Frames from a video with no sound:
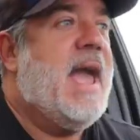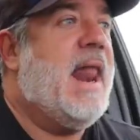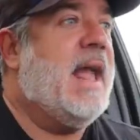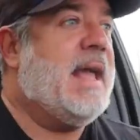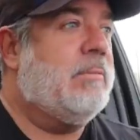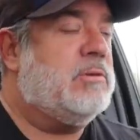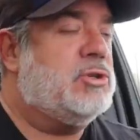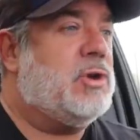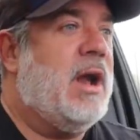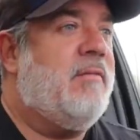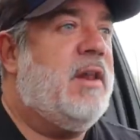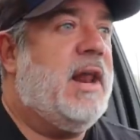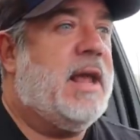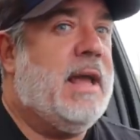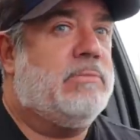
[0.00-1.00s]
And I kept on
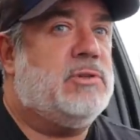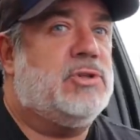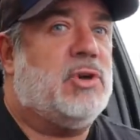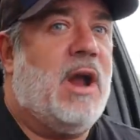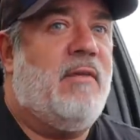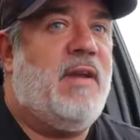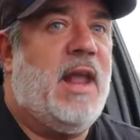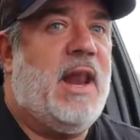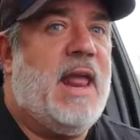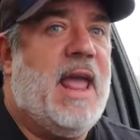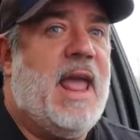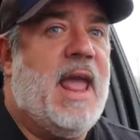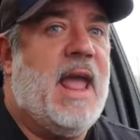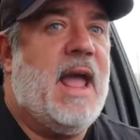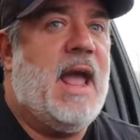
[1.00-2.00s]
driving and I kept on driving.
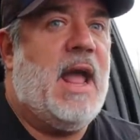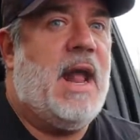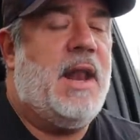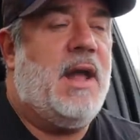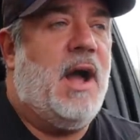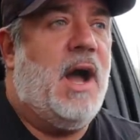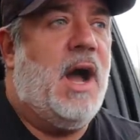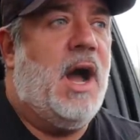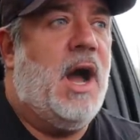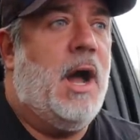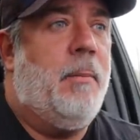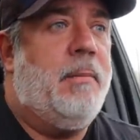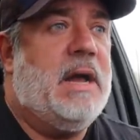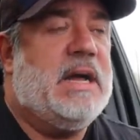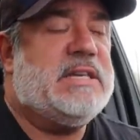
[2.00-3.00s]
And
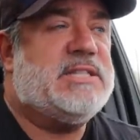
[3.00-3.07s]
um,